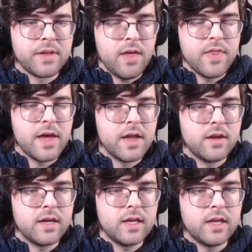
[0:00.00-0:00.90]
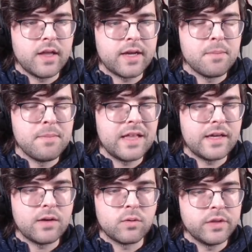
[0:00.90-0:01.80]
And then in like a
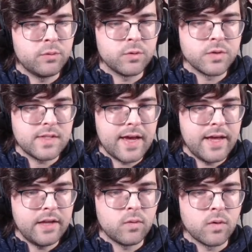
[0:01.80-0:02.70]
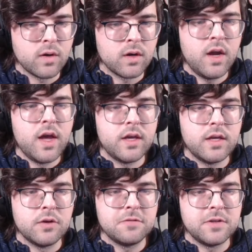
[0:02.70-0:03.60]
melee only rule set, or
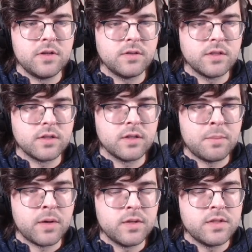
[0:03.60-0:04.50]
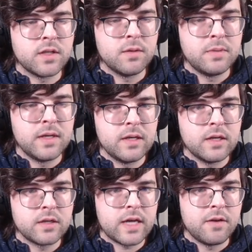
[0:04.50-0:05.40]
if you know your opponent's going to be
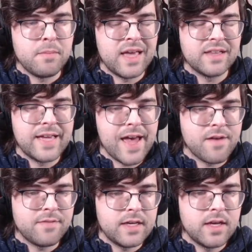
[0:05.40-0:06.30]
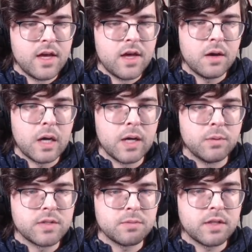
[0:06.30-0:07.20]
kind of melee heavy,
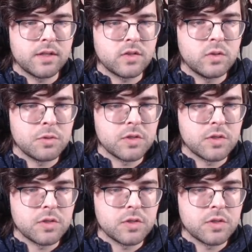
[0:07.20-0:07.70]
with something like Super